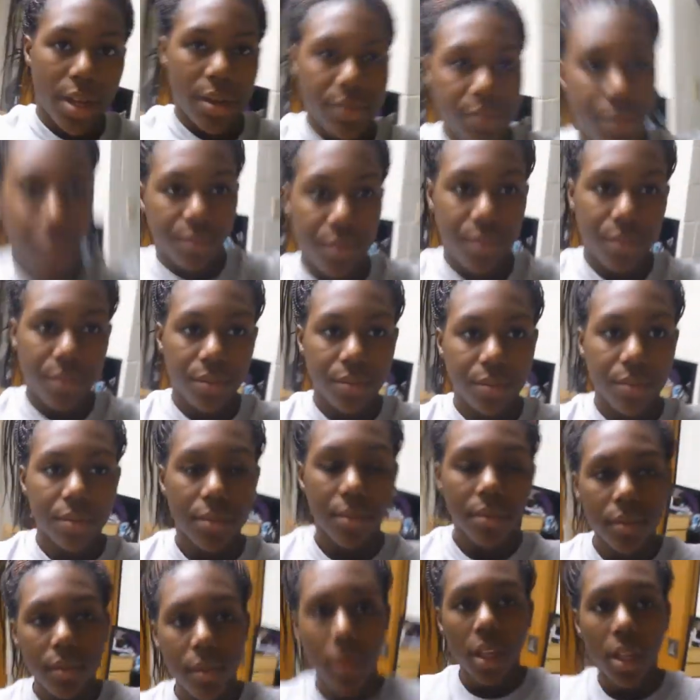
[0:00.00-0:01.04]
we go
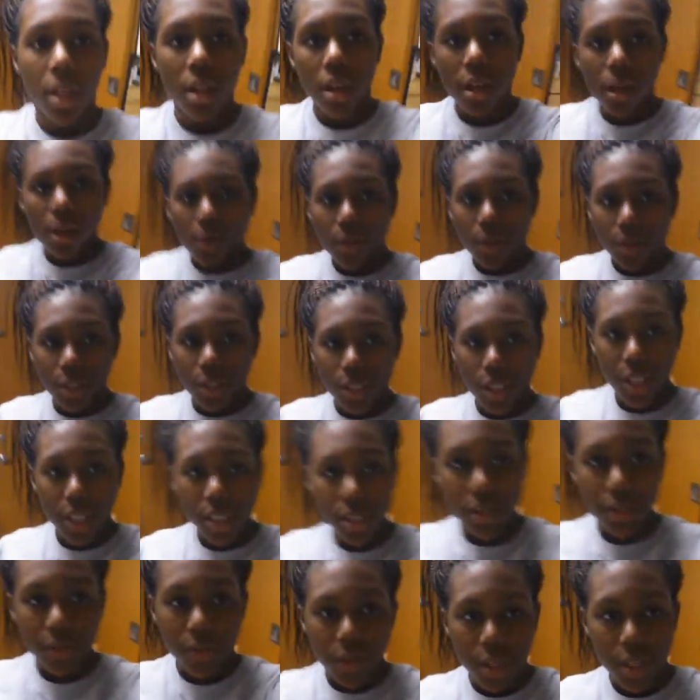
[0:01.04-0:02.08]
when she
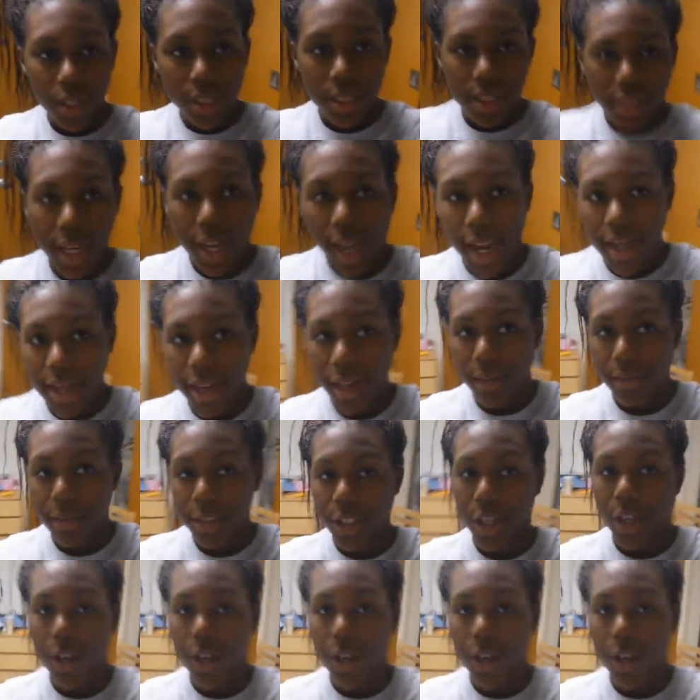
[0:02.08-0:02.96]
gets in front of this guy named